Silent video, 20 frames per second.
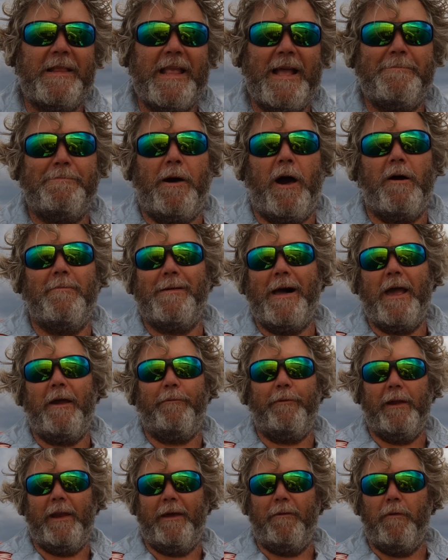up old mate
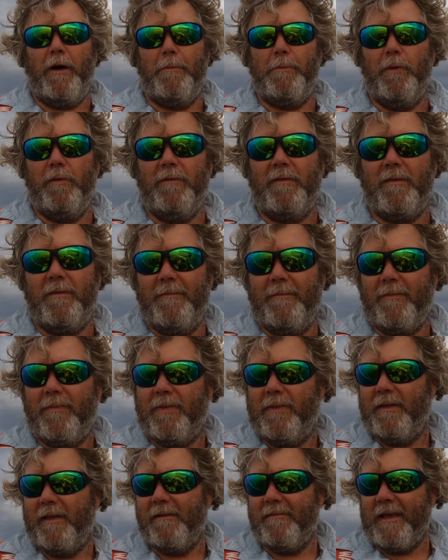Willy Wobbles.
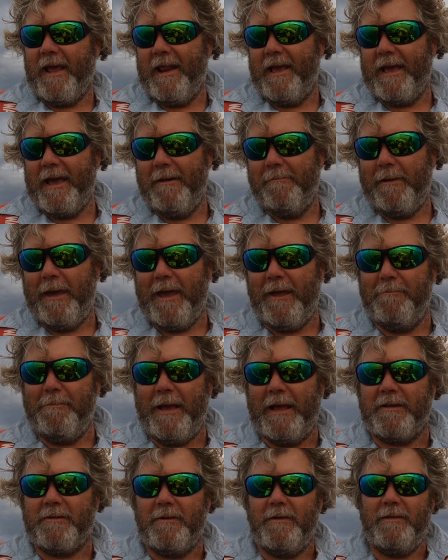Just going to come out
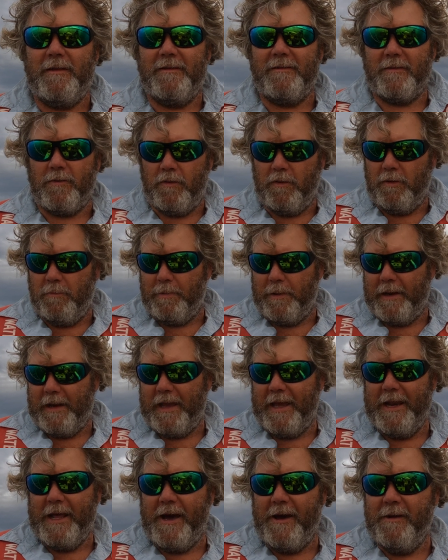back through this school of
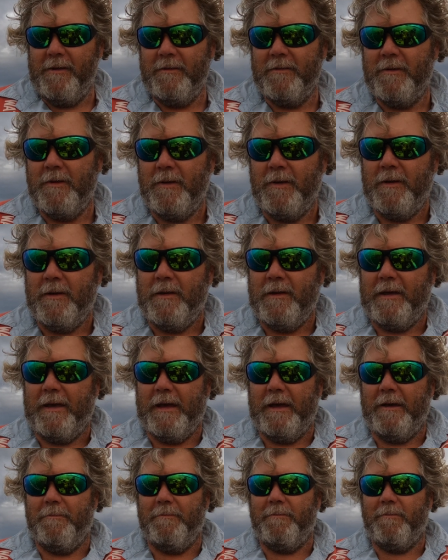bonito.
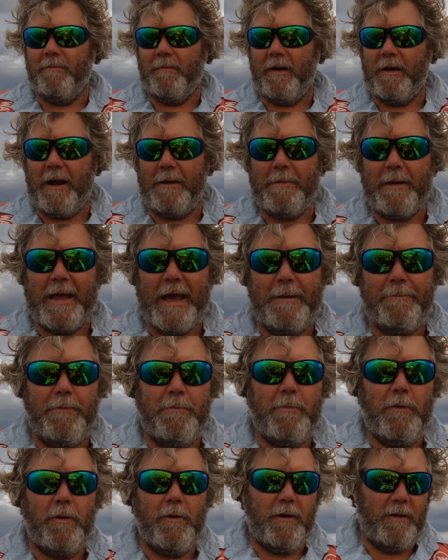Grab a couple
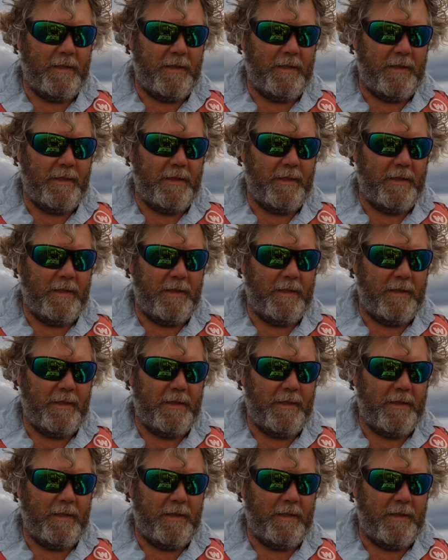more of